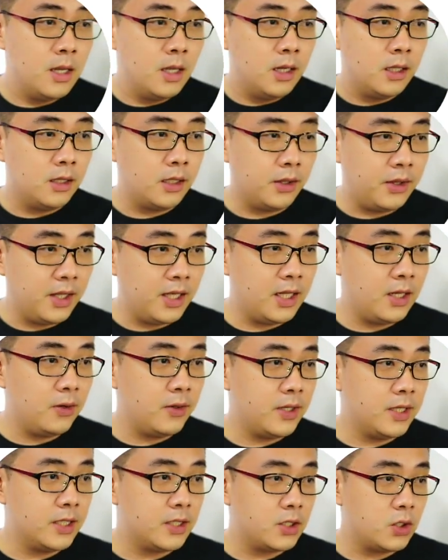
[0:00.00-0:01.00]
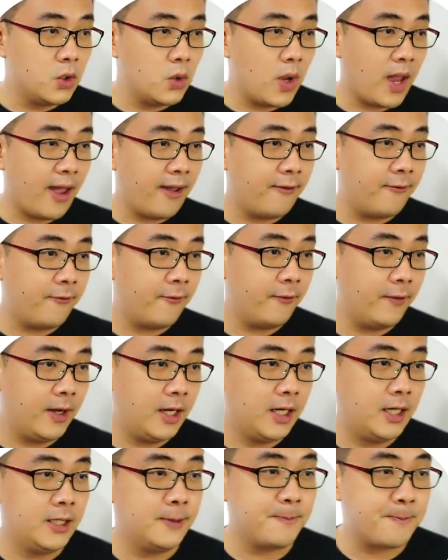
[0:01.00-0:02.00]
The thing now is you have
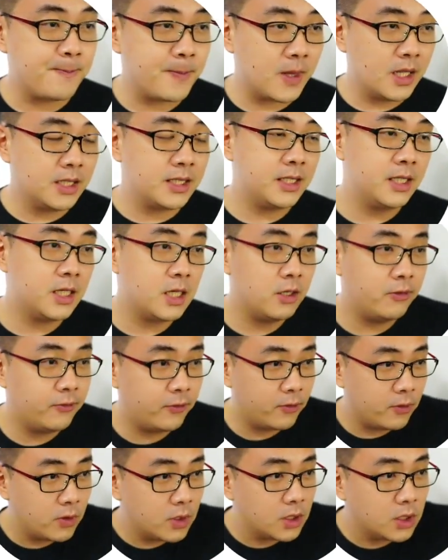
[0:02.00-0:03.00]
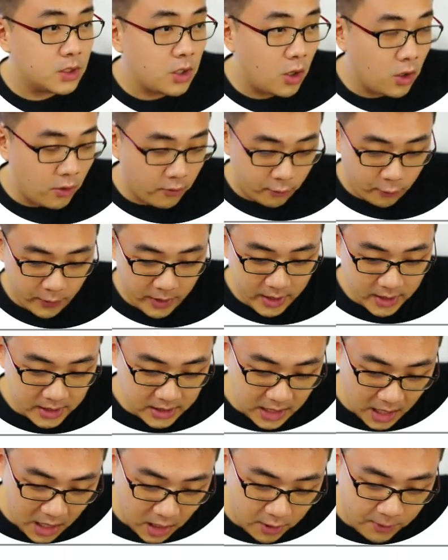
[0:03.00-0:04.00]
a circle of radius
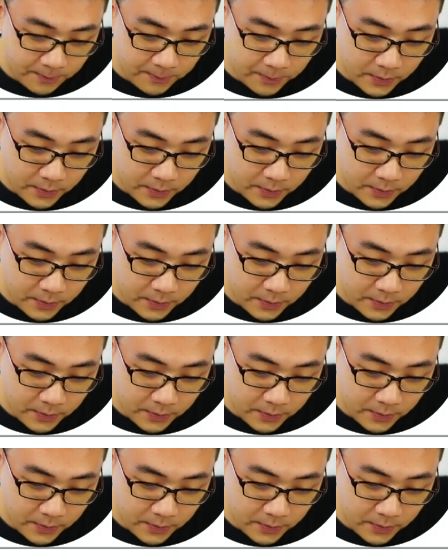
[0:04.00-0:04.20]
r.